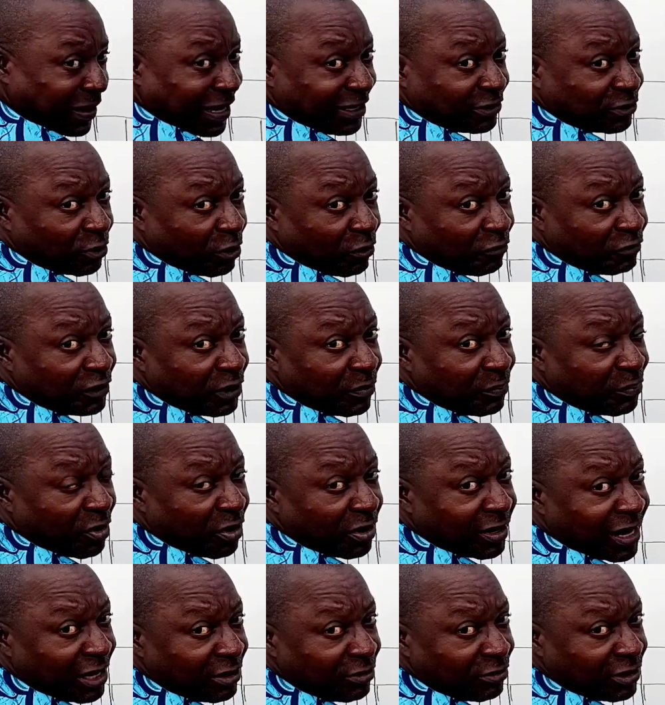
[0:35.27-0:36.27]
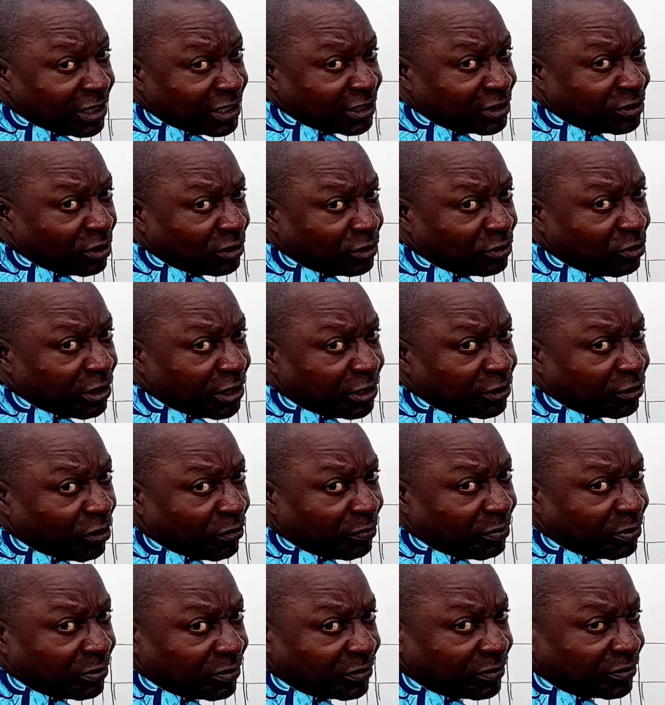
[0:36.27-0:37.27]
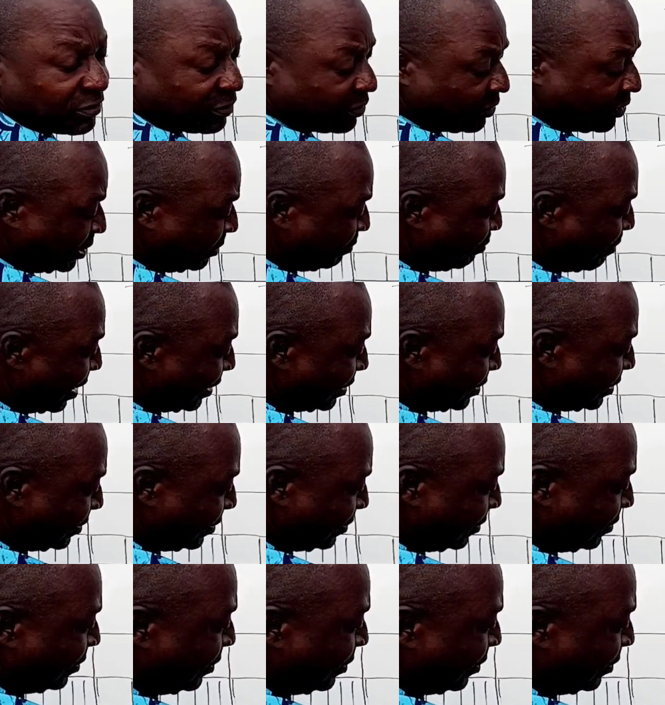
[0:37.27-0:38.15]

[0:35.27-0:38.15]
part of the bungalow is not going up. This part